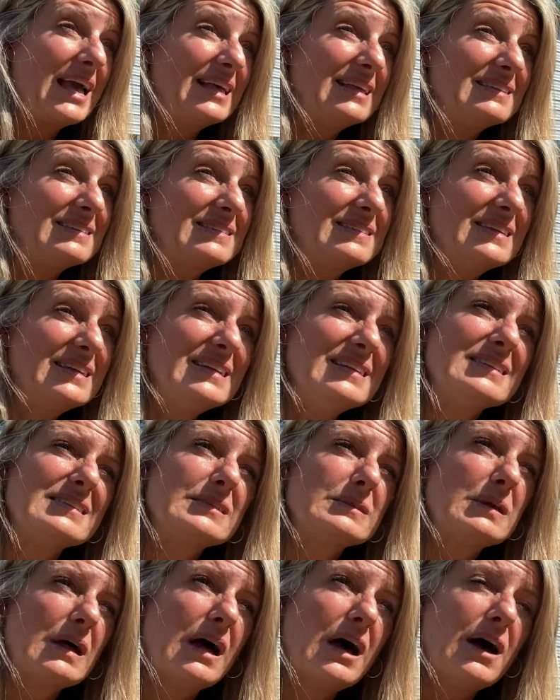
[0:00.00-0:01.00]

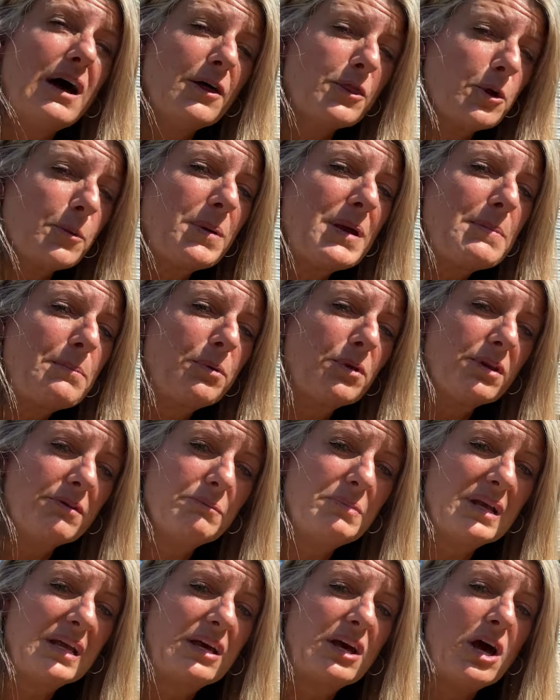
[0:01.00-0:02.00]
Since other people have
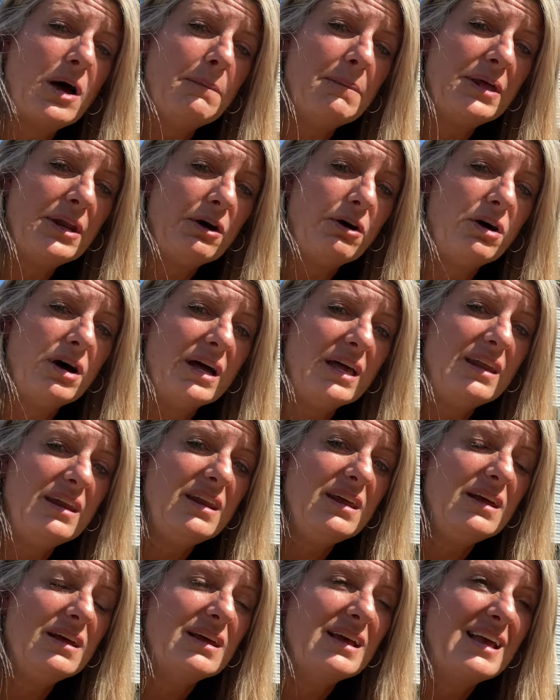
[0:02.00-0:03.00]
been coming
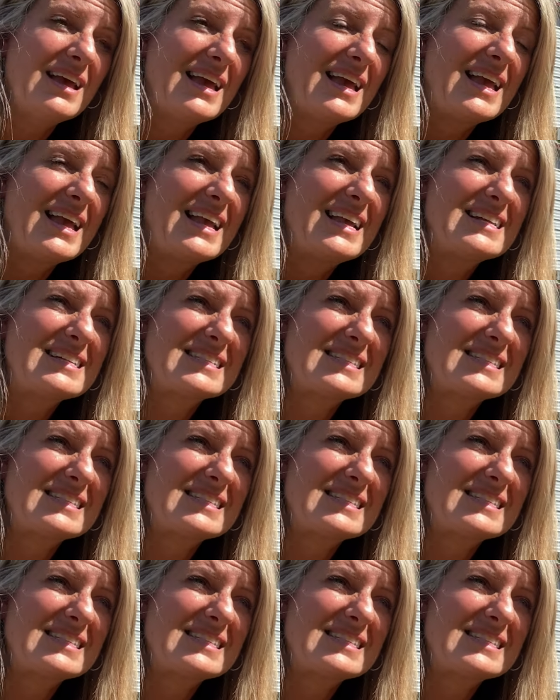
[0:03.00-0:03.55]
on, it